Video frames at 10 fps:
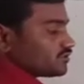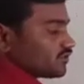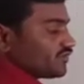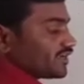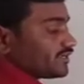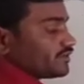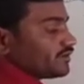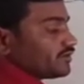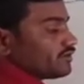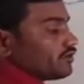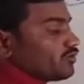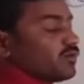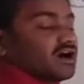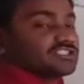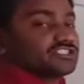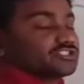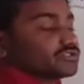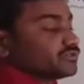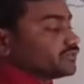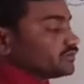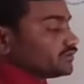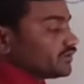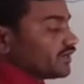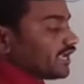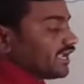so we get positive